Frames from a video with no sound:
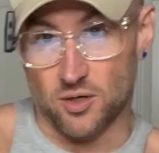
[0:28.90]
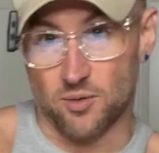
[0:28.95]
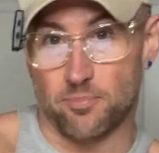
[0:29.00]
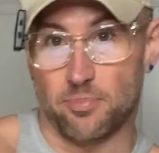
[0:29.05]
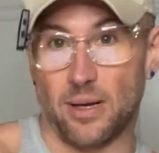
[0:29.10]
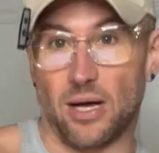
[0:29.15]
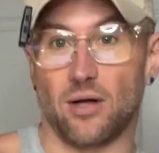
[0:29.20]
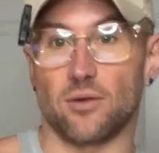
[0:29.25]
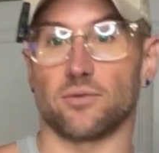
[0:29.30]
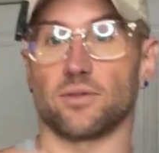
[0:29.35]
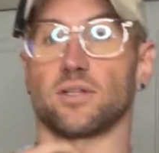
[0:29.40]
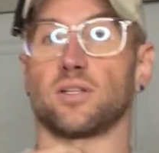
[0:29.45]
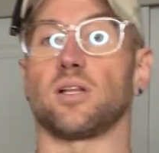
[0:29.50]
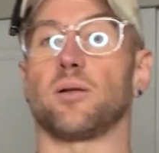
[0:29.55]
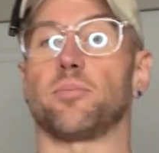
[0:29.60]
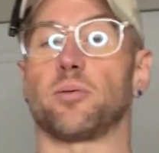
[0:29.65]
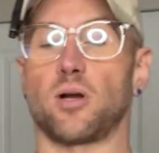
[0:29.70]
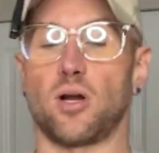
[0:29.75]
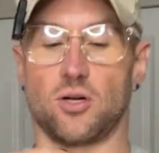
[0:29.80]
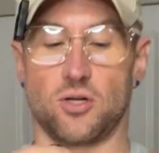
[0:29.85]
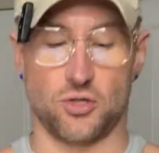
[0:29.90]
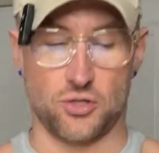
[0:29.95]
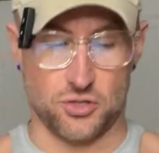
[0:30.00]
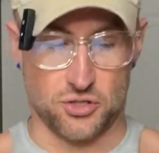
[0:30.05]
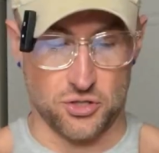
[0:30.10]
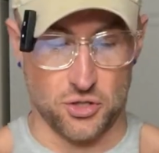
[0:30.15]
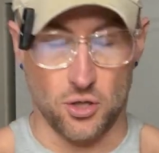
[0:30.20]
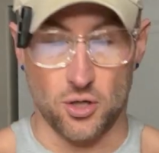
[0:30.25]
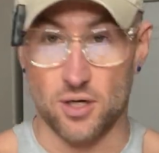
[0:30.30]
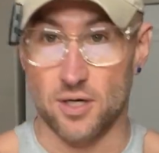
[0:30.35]
your belt, clip it on your
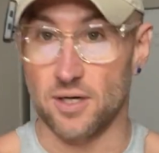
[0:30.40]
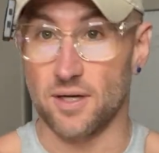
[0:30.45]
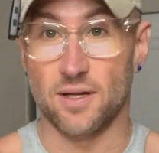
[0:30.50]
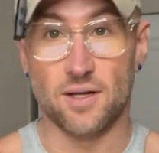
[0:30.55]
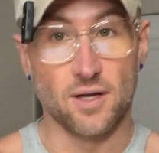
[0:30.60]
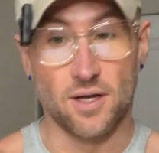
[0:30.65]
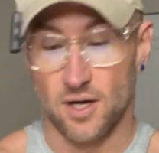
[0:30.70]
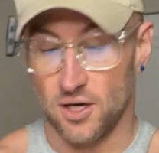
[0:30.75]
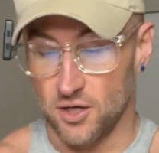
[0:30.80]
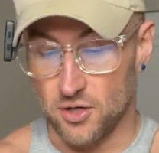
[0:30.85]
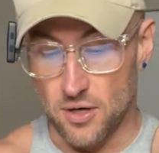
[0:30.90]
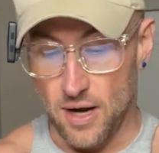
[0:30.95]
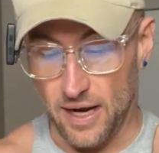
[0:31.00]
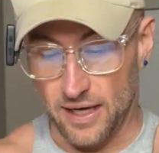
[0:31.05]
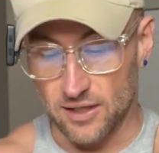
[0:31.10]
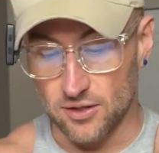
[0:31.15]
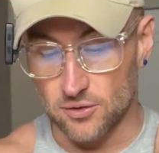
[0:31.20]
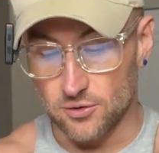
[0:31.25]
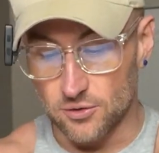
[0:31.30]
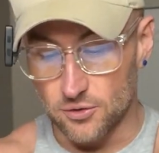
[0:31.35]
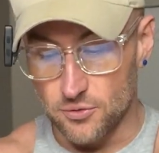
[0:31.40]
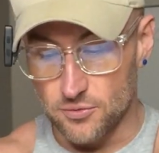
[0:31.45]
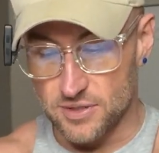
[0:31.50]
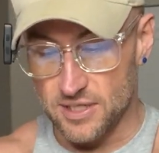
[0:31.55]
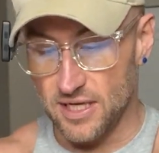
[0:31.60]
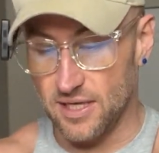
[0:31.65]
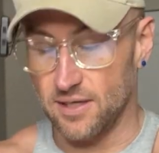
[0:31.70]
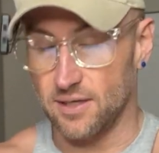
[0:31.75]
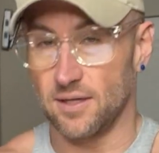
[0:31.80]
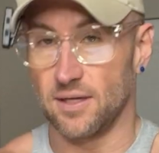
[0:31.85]
shirt. You're not gonna lose
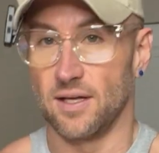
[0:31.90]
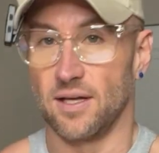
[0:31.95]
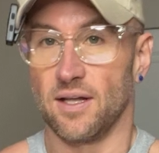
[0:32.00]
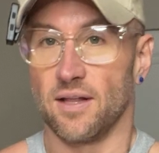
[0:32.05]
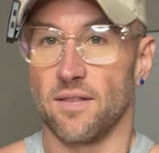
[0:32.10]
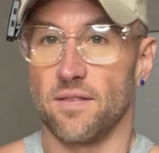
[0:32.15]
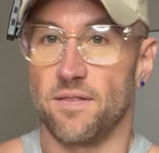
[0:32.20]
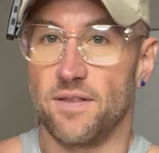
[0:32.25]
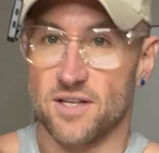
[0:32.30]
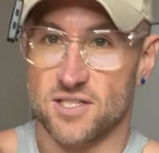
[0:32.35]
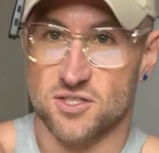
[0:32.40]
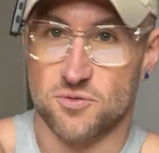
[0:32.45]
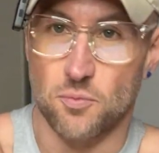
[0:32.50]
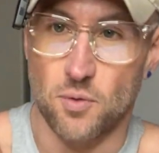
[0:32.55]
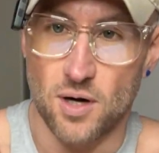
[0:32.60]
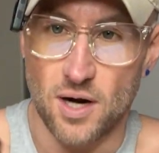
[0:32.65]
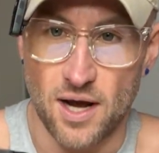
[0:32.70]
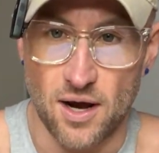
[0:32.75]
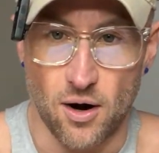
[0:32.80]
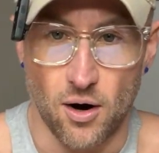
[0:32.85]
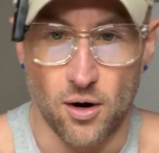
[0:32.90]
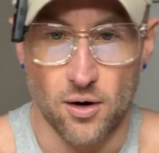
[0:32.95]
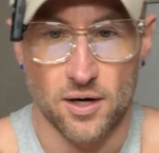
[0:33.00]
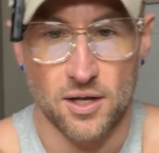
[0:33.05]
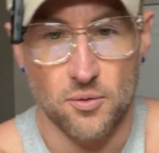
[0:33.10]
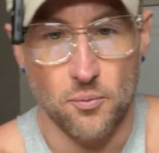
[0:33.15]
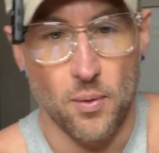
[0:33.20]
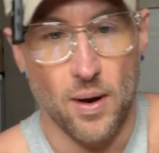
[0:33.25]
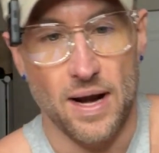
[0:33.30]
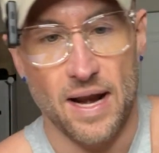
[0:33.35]
it. This one I already
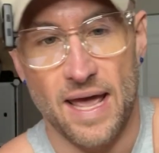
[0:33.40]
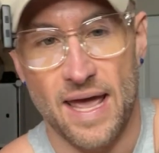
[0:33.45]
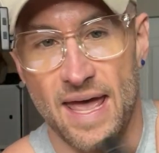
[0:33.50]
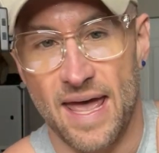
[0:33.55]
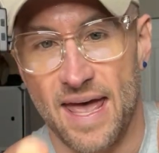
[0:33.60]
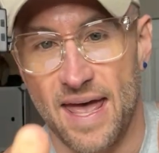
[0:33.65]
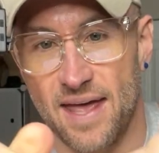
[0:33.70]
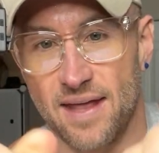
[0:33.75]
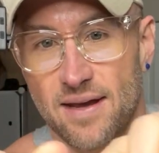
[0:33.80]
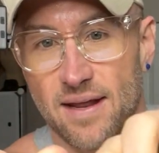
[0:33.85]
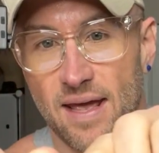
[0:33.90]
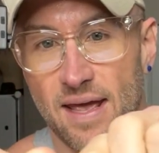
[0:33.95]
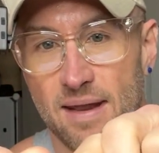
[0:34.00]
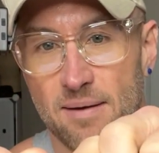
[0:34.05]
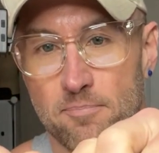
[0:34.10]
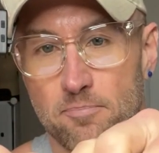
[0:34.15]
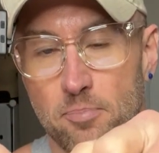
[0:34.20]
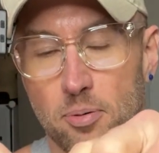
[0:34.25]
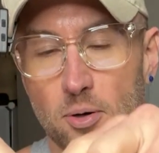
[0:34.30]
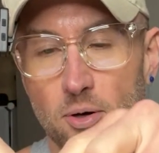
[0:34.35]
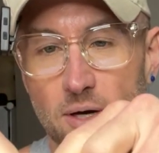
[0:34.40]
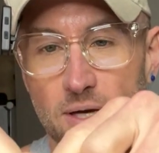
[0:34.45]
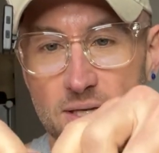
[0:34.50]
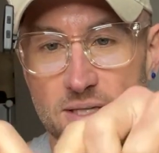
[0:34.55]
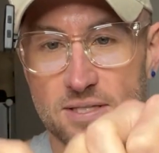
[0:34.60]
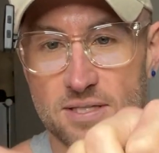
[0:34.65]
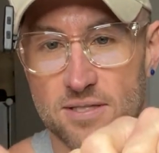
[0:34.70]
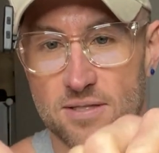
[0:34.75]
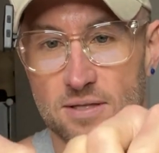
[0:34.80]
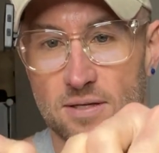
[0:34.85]
went ahead and
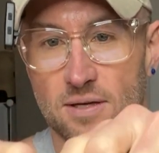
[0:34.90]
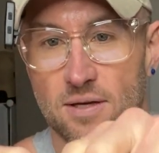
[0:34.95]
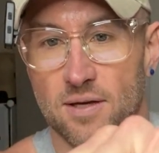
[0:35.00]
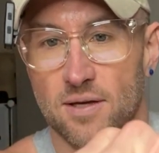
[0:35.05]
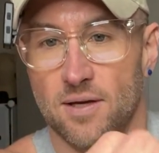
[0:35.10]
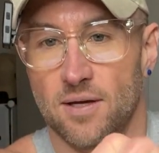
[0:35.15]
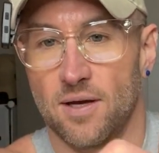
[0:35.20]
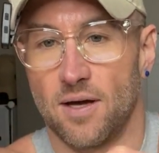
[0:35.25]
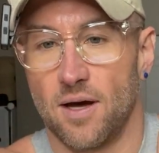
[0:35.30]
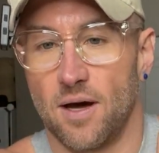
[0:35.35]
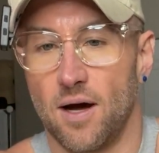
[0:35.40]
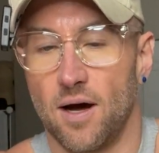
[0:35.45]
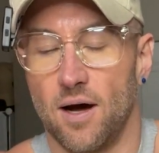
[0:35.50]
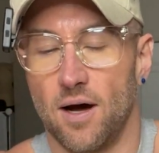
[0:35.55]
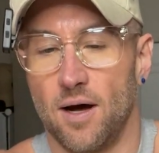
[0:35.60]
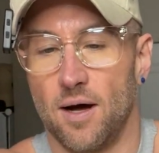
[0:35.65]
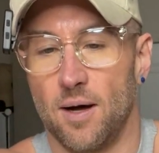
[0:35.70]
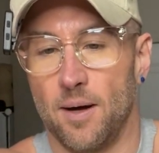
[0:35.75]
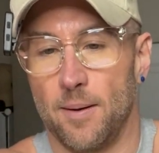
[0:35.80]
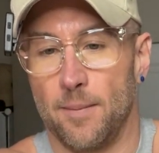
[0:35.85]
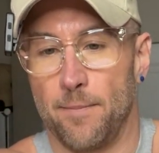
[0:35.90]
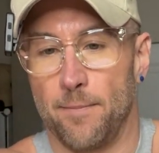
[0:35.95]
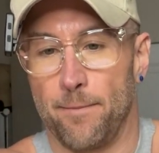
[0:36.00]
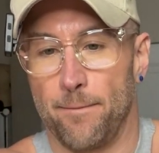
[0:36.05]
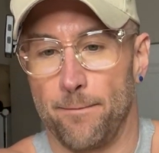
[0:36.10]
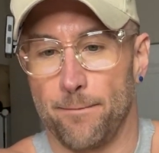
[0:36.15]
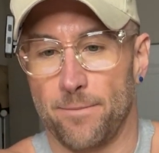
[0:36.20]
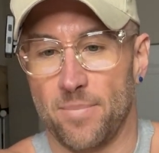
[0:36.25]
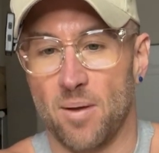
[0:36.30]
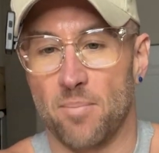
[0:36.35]
put
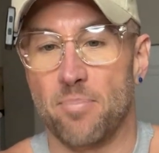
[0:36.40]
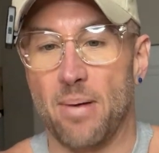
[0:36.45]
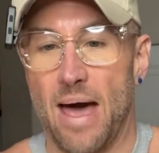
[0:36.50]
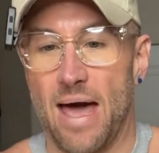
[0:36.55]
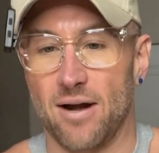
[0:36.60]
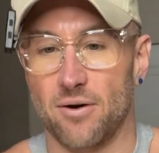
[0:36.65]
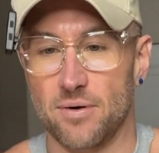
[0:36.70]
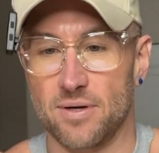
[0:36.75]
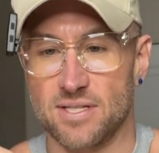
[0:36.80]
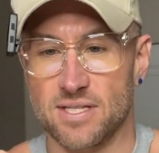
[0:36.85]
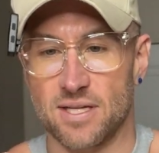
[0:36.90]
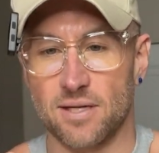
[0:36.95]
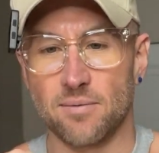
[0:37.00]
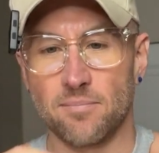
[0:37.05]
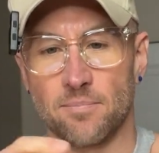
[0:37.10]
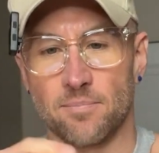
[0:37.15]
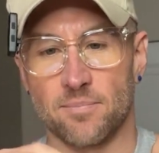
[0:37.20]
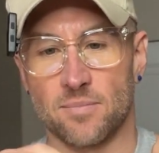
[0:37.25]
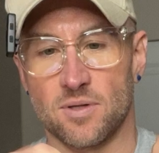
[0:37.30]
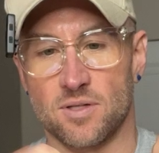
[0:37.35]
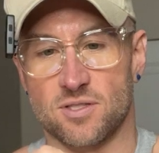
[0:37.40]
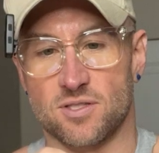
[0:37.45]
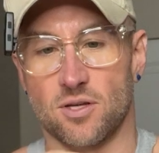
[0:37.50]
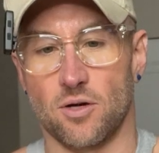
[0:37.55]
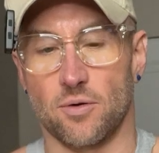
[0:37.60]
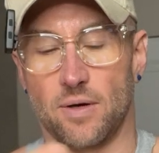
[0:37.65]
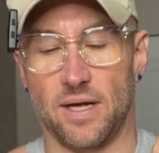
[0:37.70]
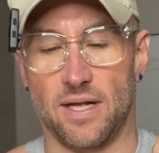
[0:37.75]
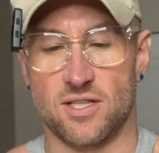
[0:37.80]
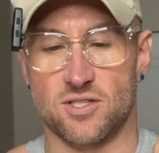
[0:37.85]
batteries in,
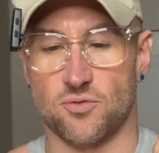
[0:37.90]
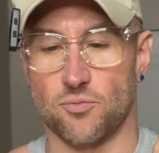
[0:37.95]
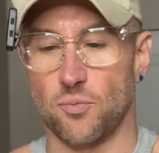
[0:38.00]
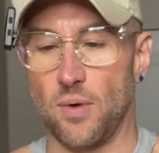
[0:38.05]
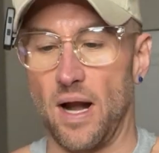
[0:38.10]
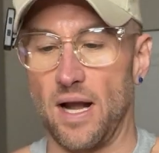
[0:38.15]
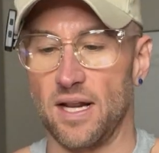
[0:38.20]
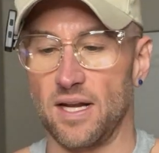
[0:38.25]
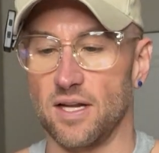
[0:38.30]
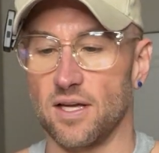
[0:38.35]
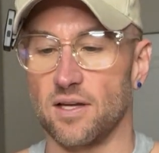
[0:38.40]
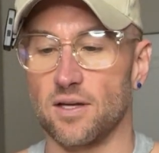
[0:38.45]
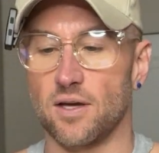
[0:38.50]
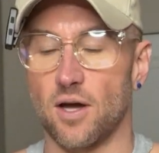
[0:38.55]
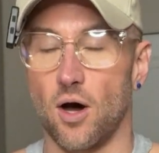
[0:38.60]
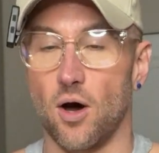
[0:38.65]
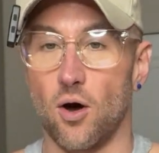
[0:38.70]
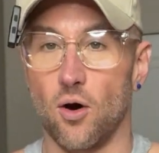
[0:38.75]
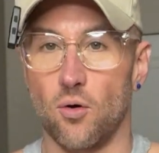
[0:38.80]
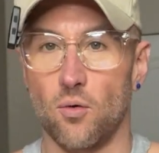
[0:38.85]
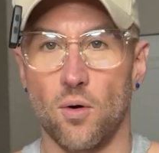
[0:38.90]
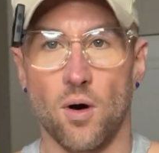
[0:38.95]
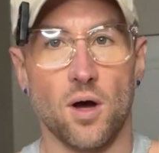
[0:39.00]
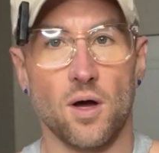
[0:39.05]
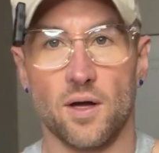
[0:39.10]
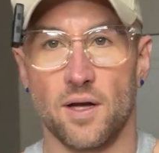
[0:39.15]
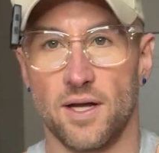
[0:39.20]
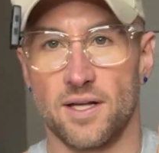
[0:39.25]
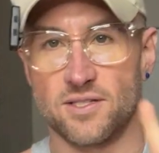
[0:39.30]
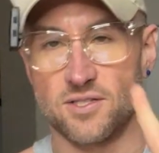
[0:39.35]
so it's ready to go.
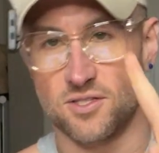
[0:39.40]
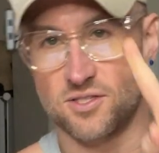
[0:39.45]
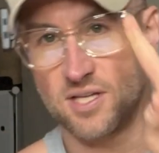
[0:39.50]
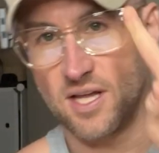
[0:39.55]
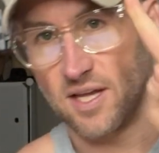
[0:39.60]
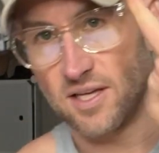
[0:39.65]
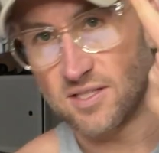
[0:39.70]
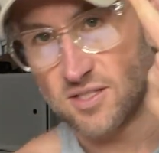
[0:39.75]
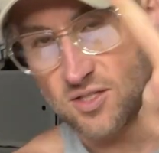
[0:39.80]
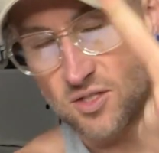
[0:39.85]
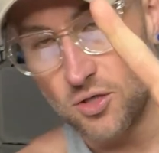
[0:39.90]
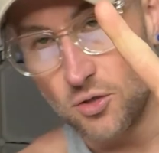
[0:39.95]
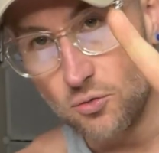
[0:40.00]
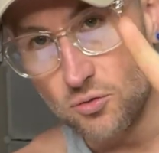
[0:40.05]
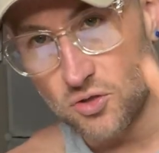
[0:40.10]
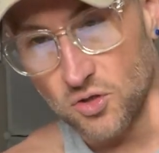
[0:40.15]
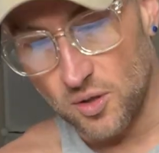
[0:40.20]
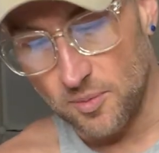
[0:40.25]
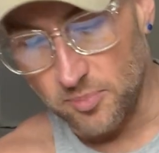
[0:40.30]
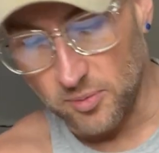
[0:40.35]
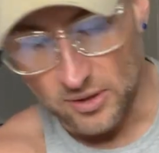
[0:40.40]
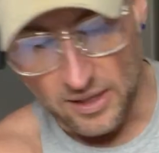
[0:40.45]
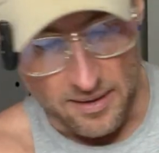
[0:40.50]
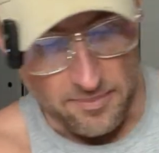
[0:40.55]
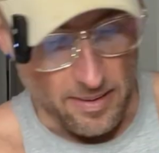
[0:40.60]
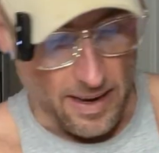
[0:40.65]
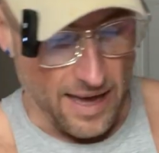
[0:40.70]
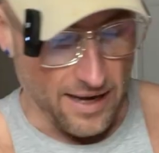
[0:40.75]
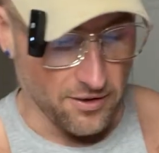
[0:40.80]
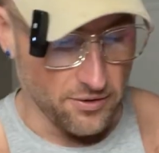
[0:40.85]
It just takes two AAA
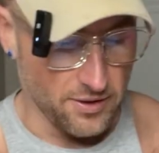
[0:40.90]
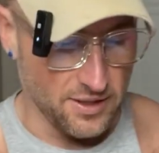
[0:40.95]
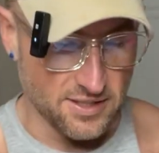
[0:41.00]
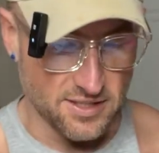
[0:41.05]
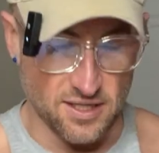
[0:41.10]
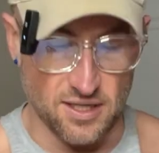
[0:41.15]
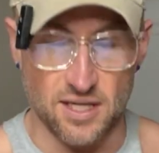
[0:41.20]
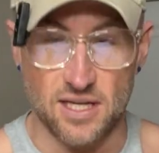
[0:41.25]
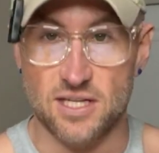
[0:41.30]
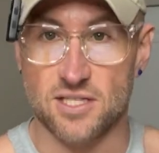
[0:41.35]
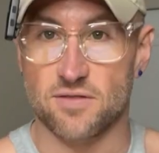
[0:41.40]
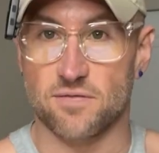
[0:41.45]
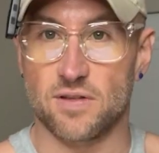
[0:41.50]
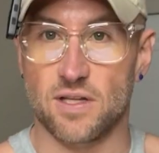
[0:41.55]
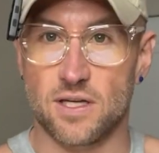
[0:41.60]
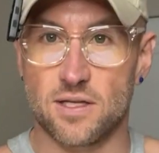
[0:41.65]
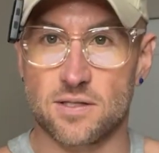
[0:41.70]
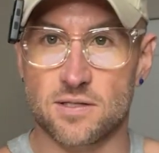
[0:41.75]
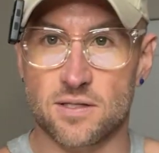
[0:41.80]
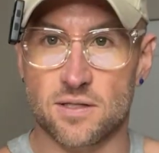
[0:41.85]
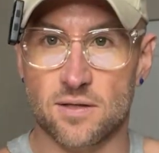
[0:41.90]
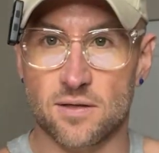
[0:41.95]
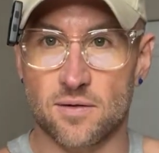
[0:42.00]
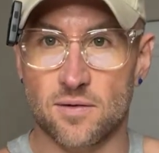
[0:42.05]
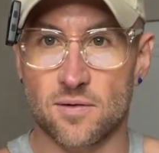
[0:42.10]
batteries in each of these.